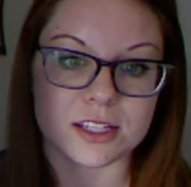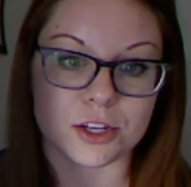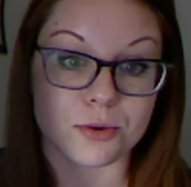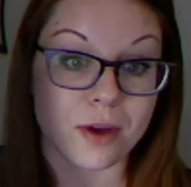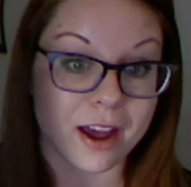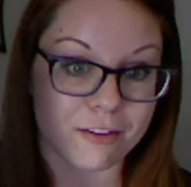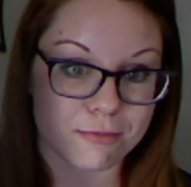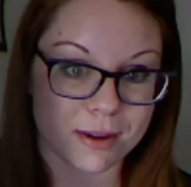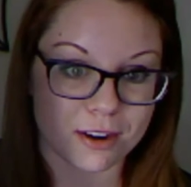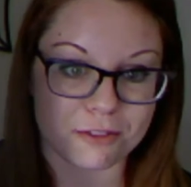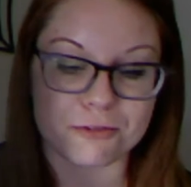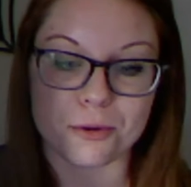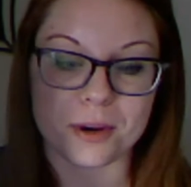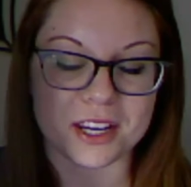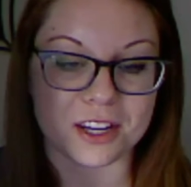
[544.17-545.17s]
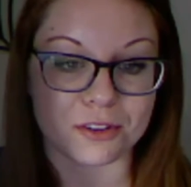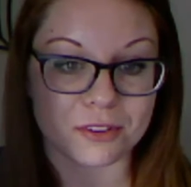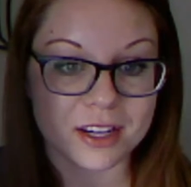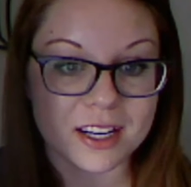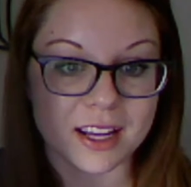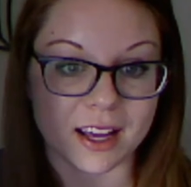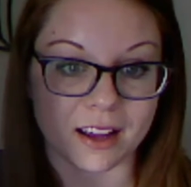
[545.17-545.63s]
you have been avoiding
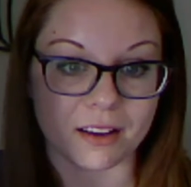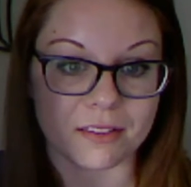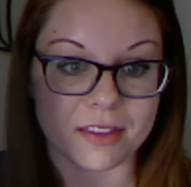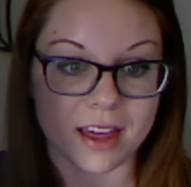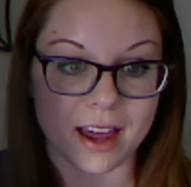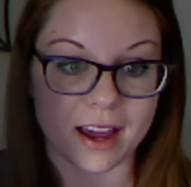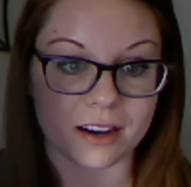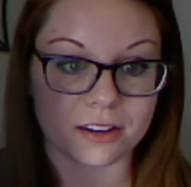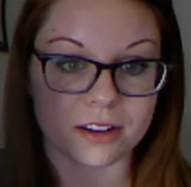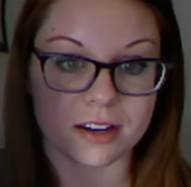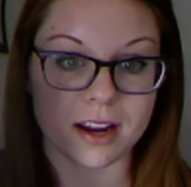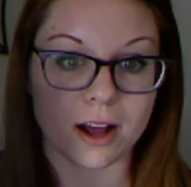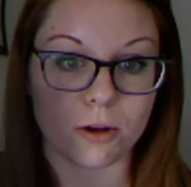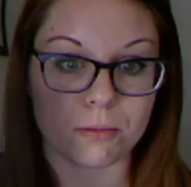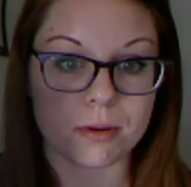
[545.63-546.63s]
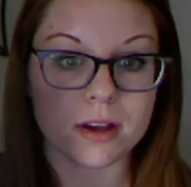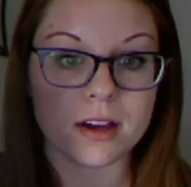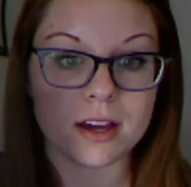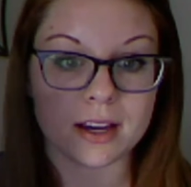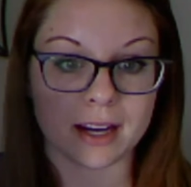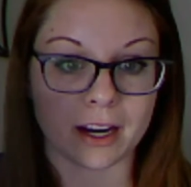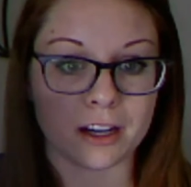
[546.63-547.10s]
reading that could help
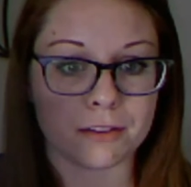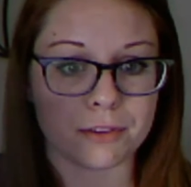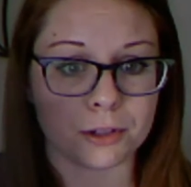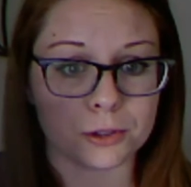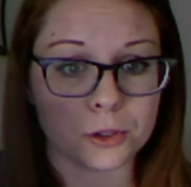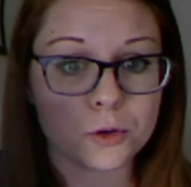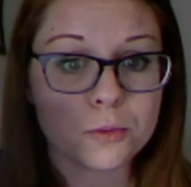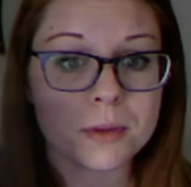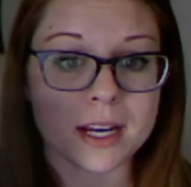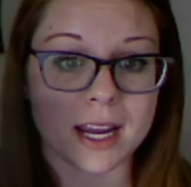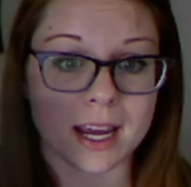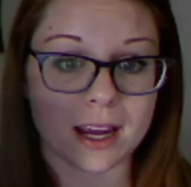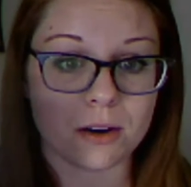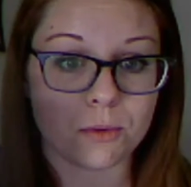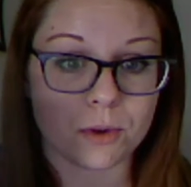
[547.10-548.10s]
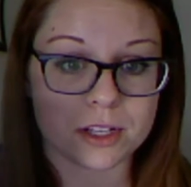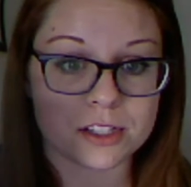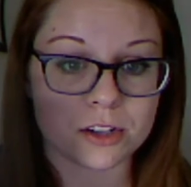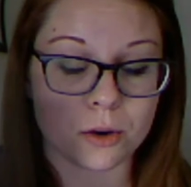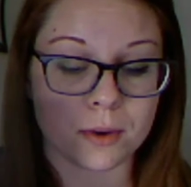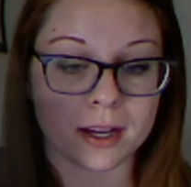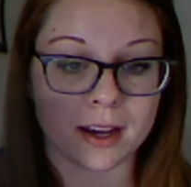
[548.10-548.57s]
kind of illuminate what's
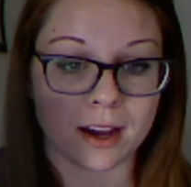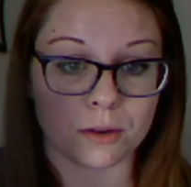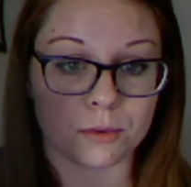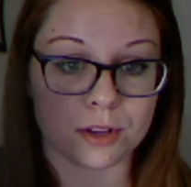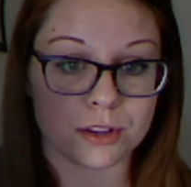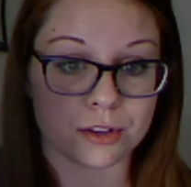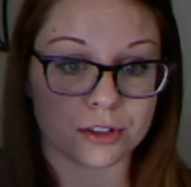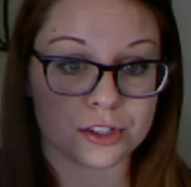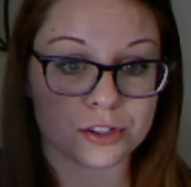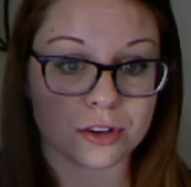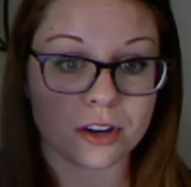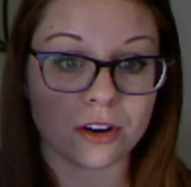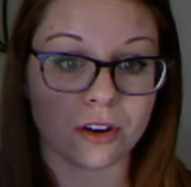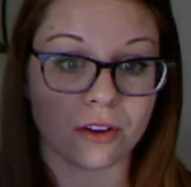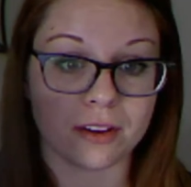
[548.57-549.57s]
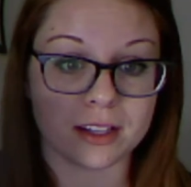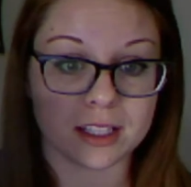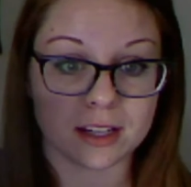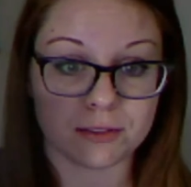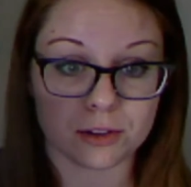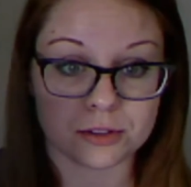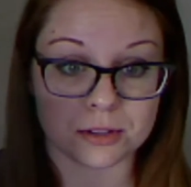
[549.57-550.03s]
going on with your struggle and
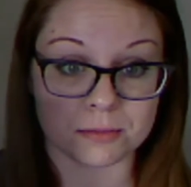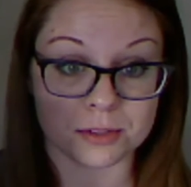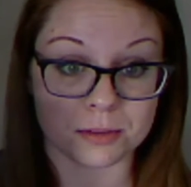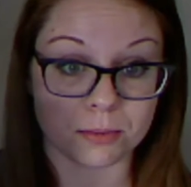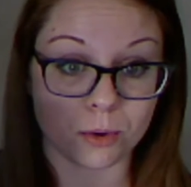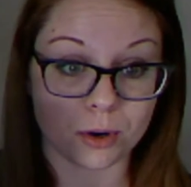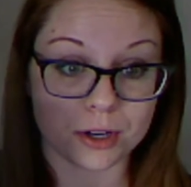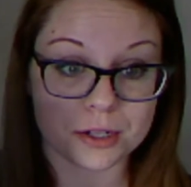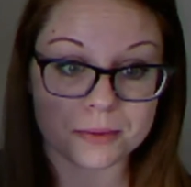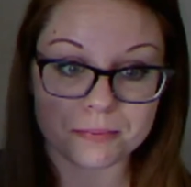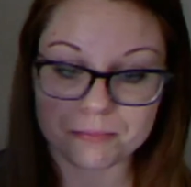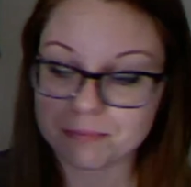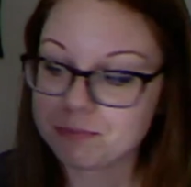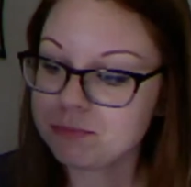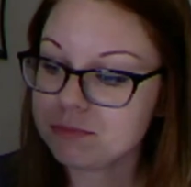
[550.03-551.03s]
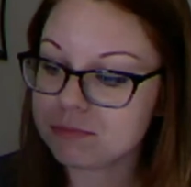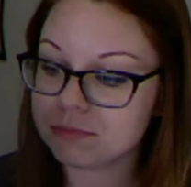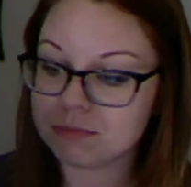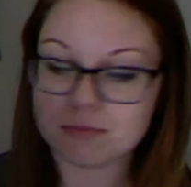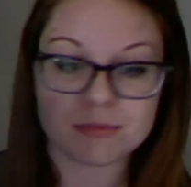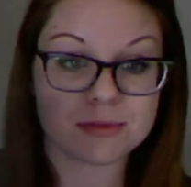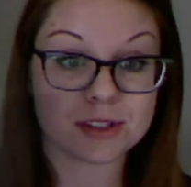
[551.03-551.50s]
give you some support.
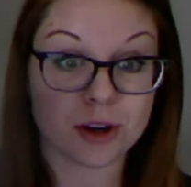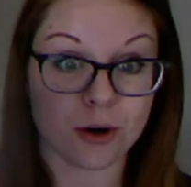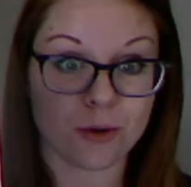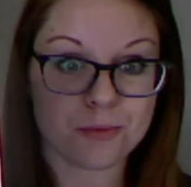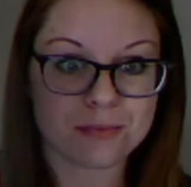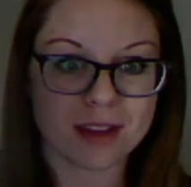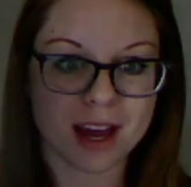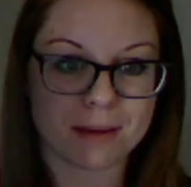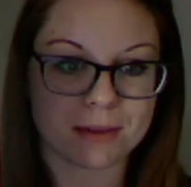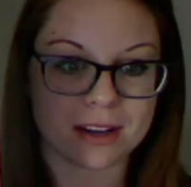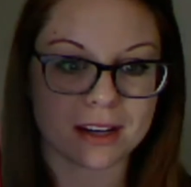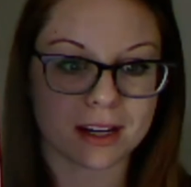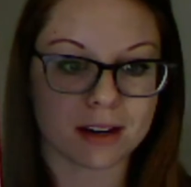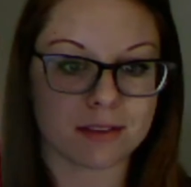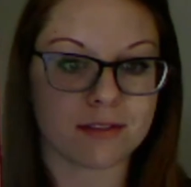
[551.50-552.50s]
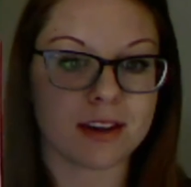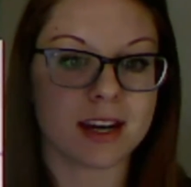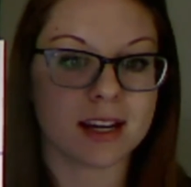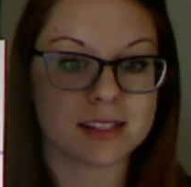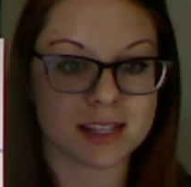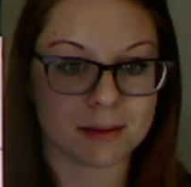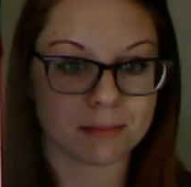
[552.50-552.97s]
So I'm going to give an
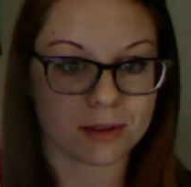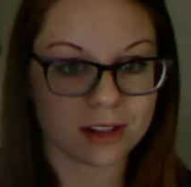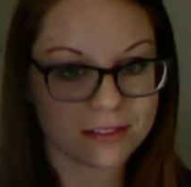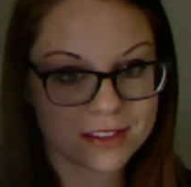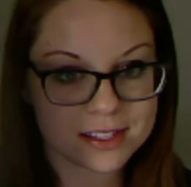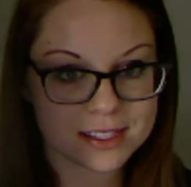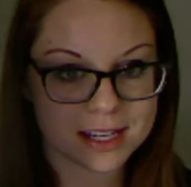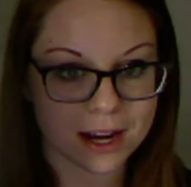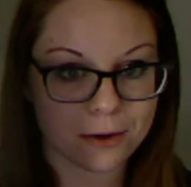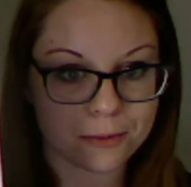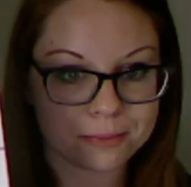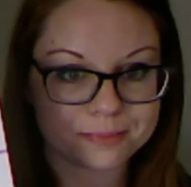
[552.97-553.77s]
example of this now.